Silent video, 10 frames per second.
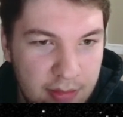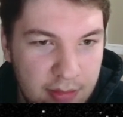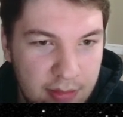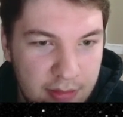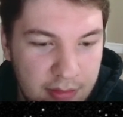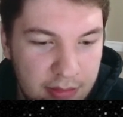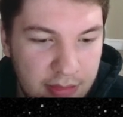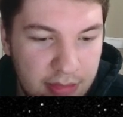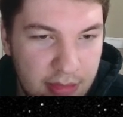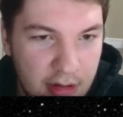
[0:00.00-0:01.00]

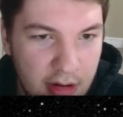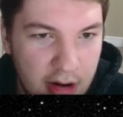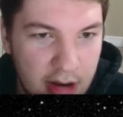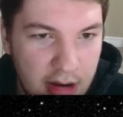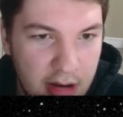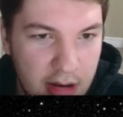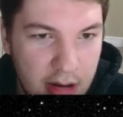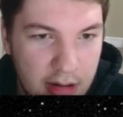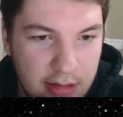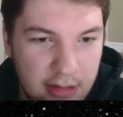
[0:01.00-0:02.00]
All right.
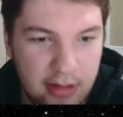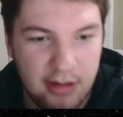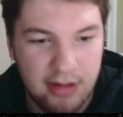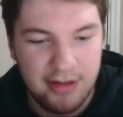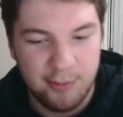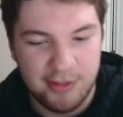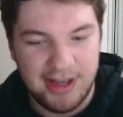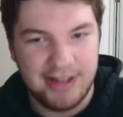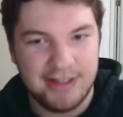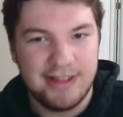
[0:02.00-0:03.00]

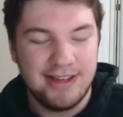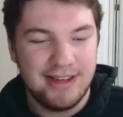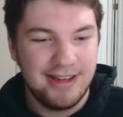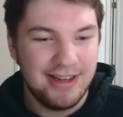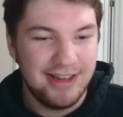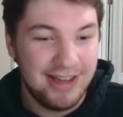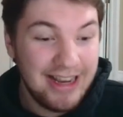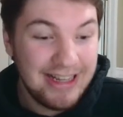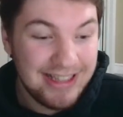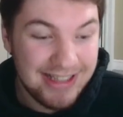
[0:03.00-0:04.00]
Resigns.
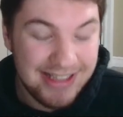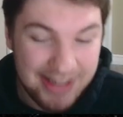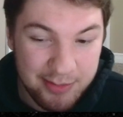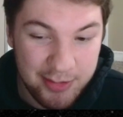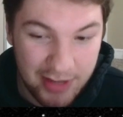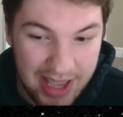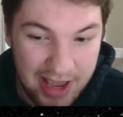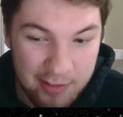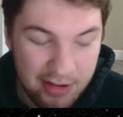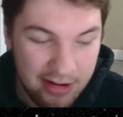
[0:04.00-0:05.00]
Nice and simple
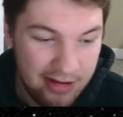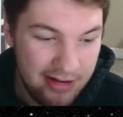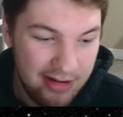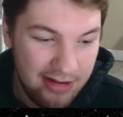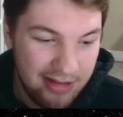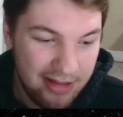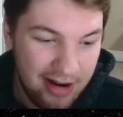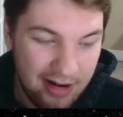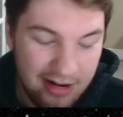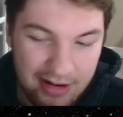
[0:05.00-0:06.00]
game
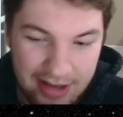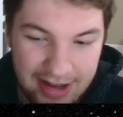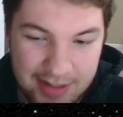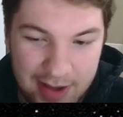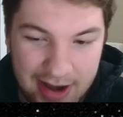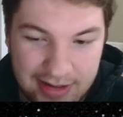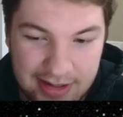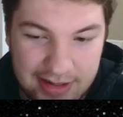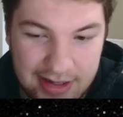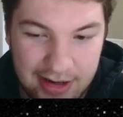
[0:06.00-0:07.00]
there. Get us back to
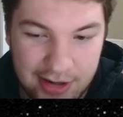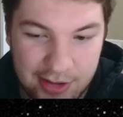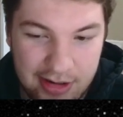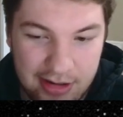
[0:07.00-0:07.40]
1600.